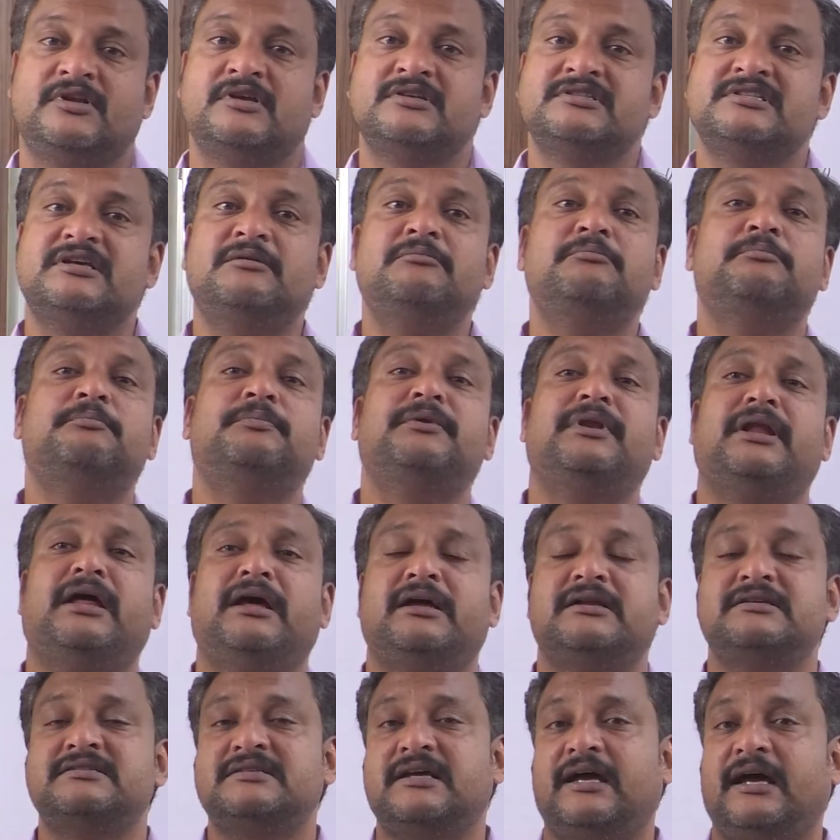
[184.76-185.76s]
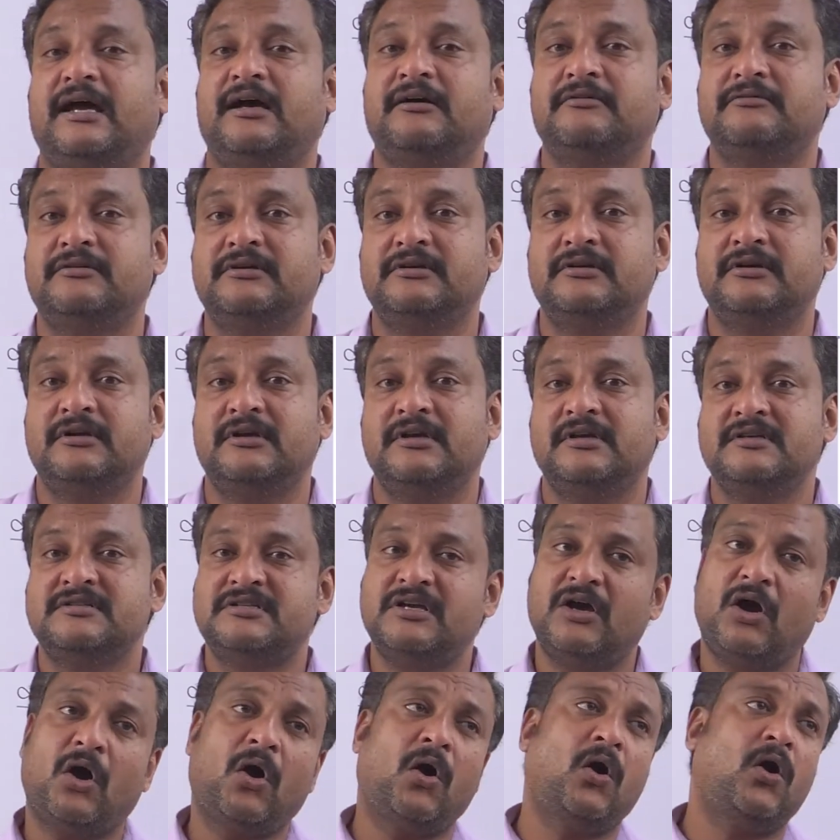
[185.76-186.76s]
Some plants have,
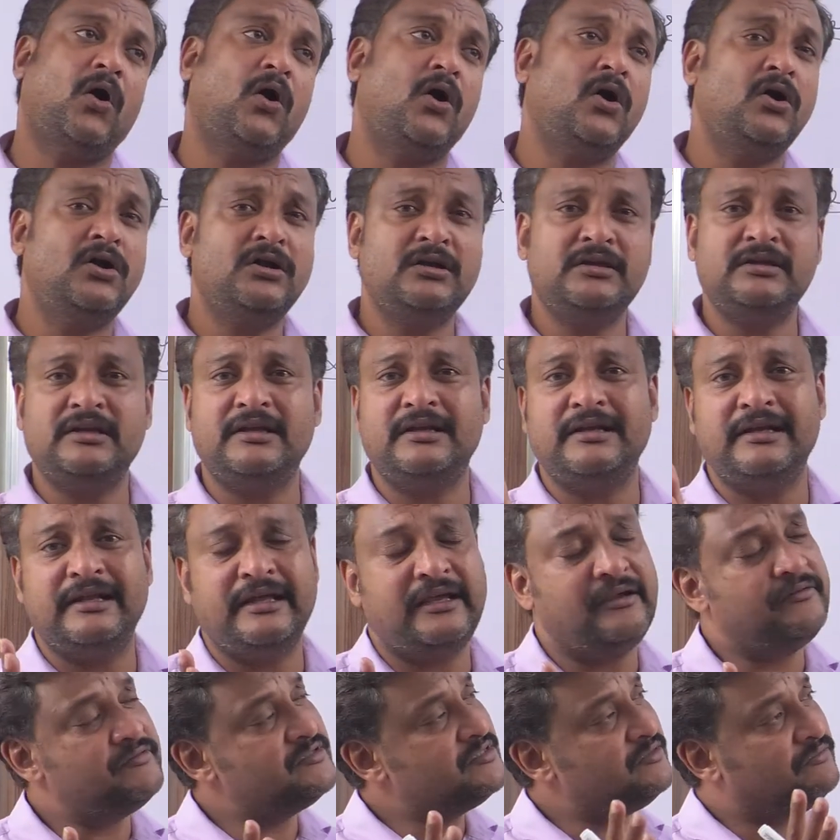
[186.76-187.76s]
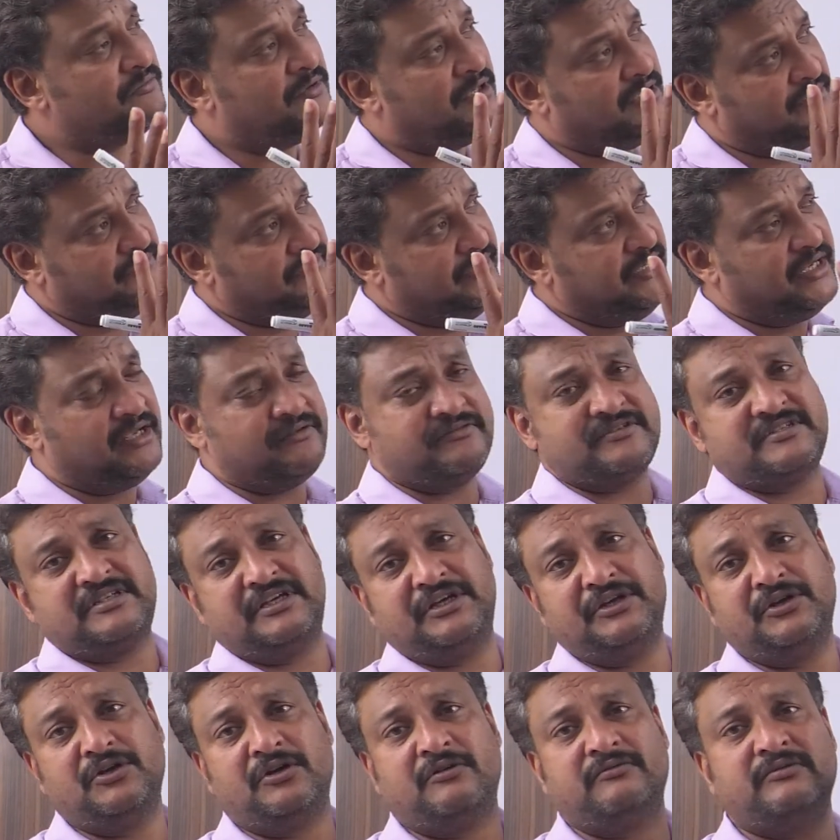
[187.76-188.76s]
see, all the leaves what we have
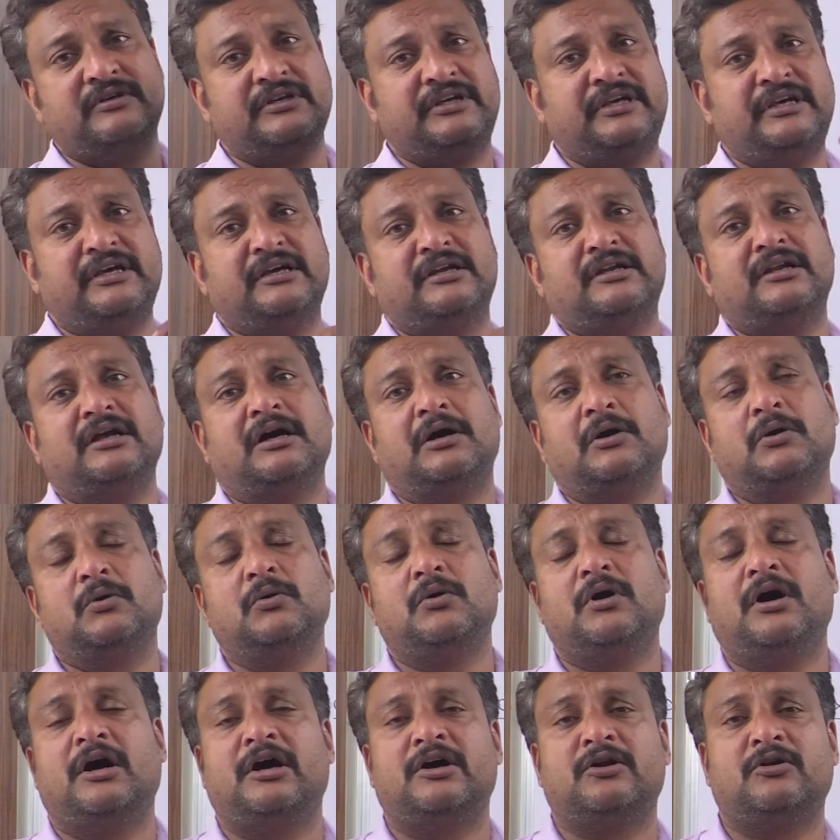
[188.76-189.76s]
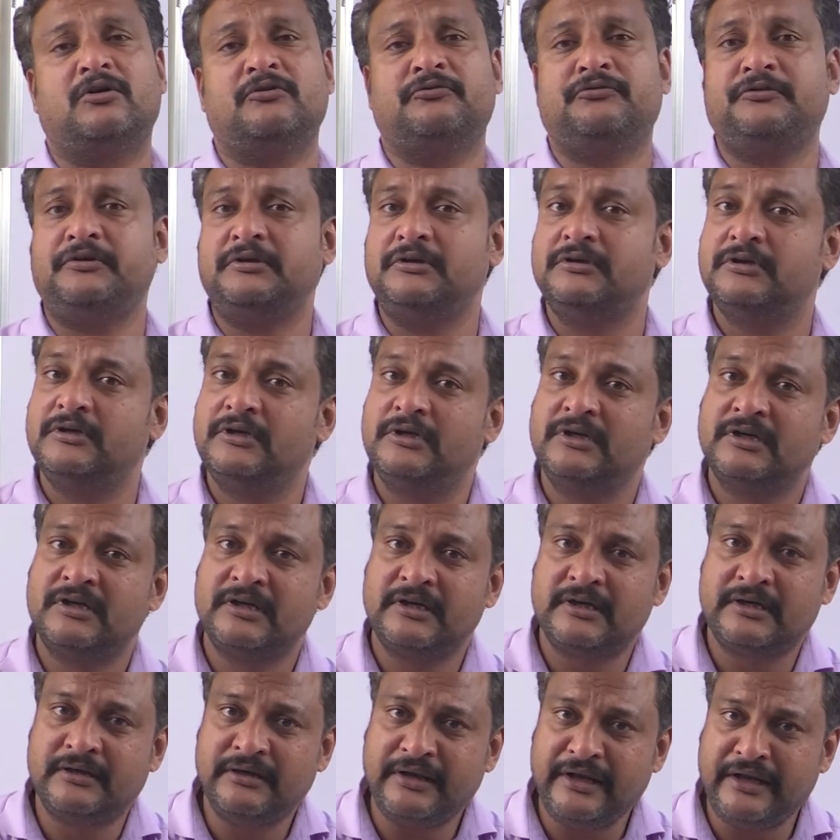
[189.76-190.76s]
seen over here now are of a
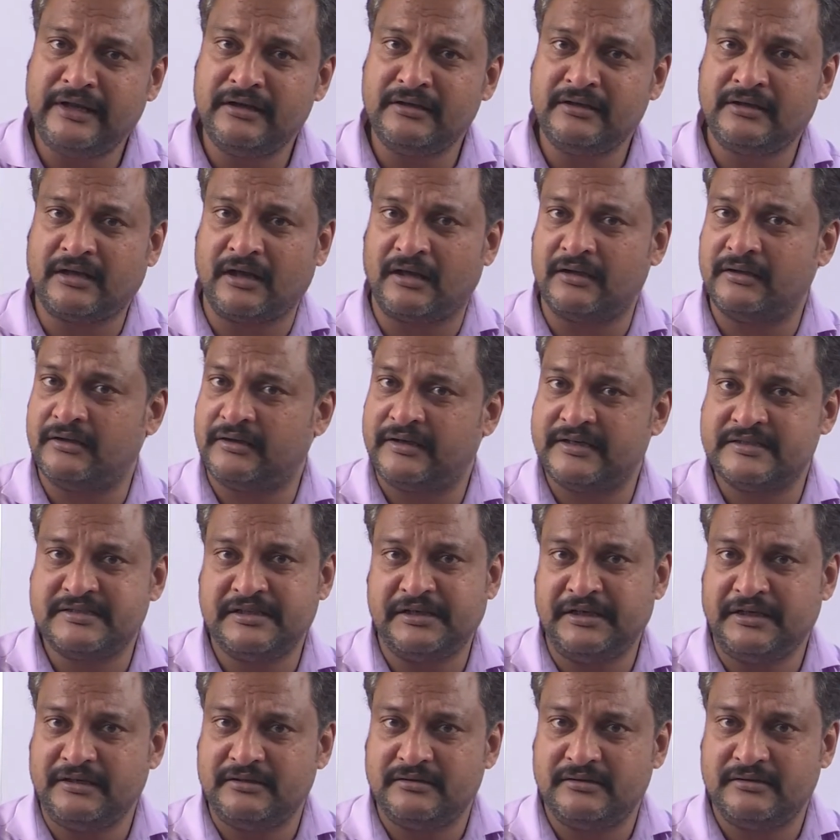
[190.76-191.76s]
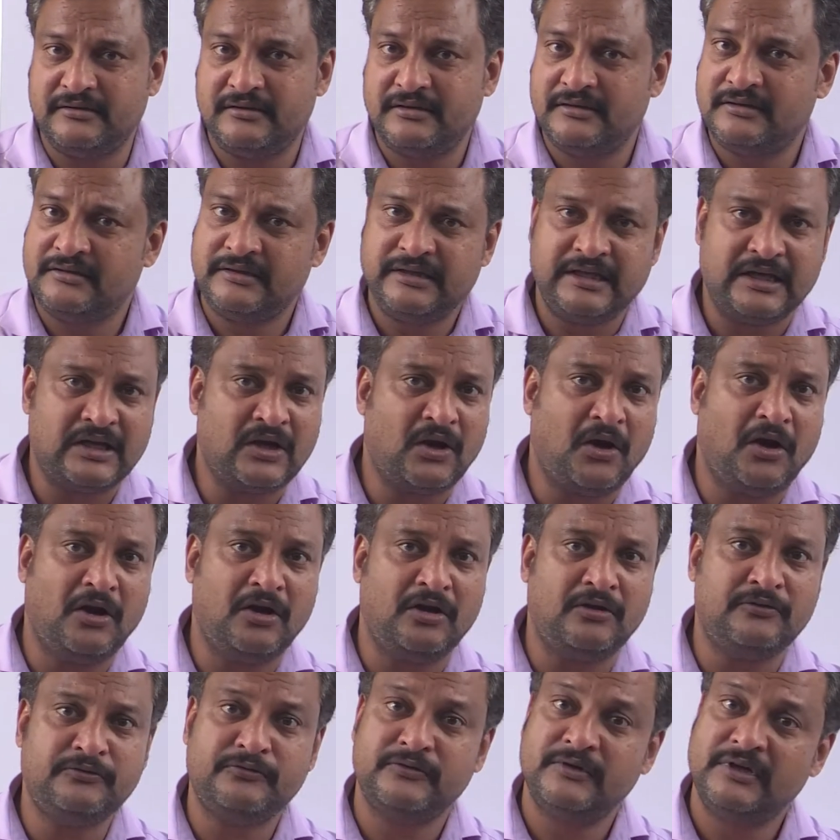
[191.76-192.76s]
green color, isn't it? They are all
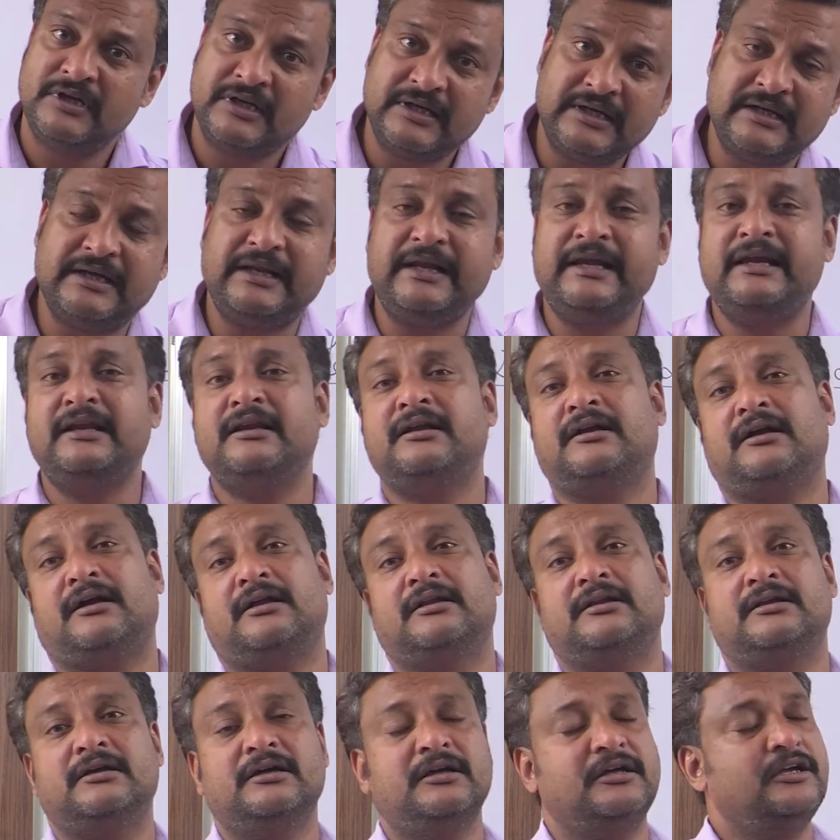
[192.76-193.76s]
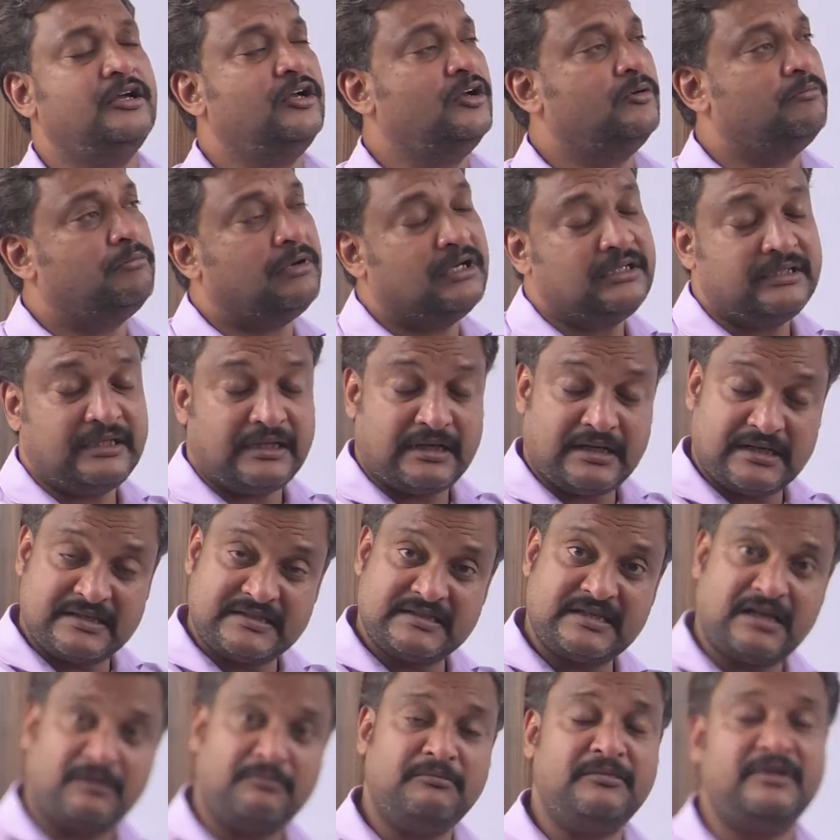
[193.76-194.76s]
of green color, but there are
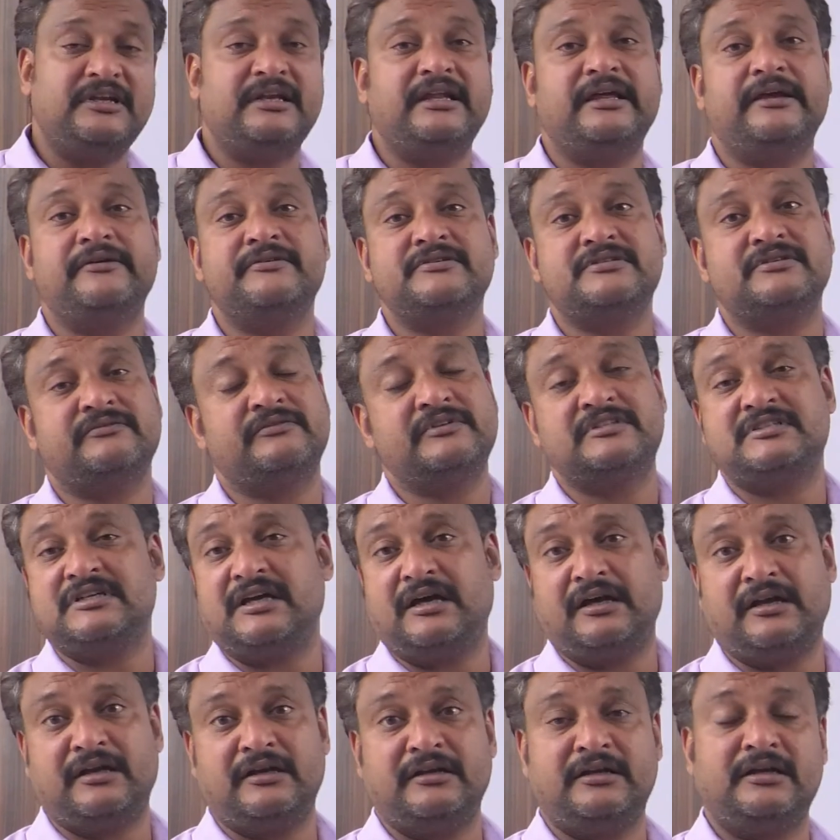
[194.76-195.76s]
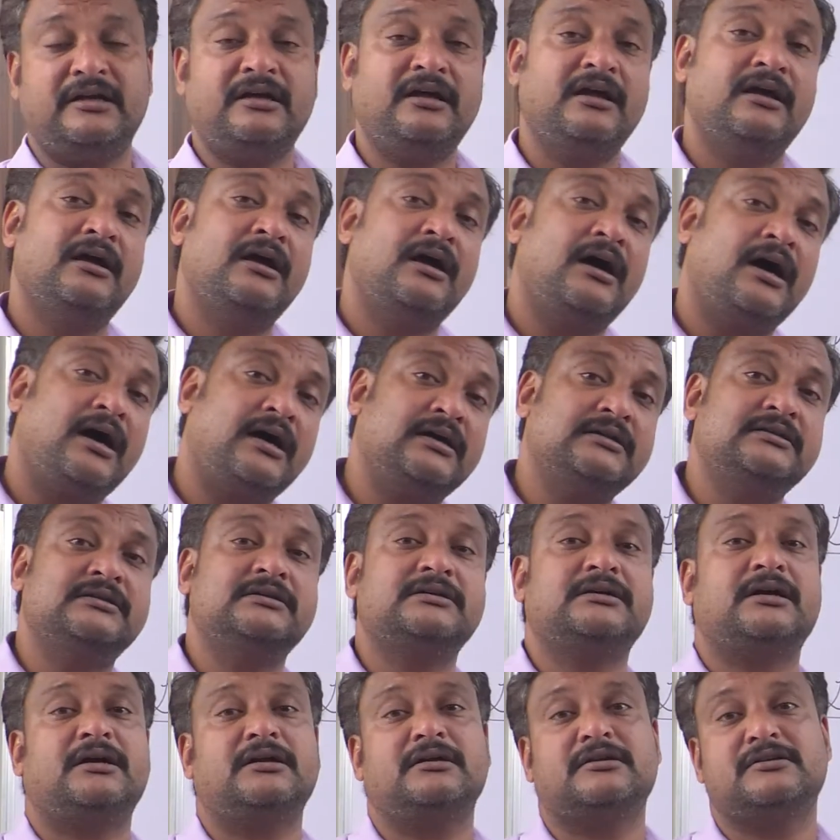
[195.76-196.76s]
some leaves which are in other
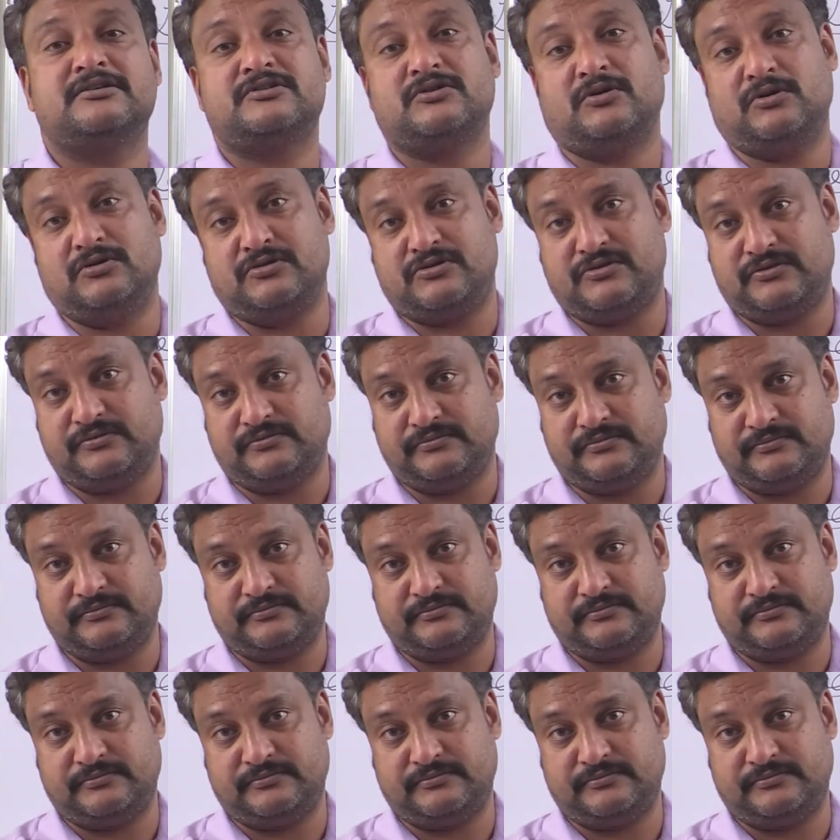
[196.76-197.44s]
colors also.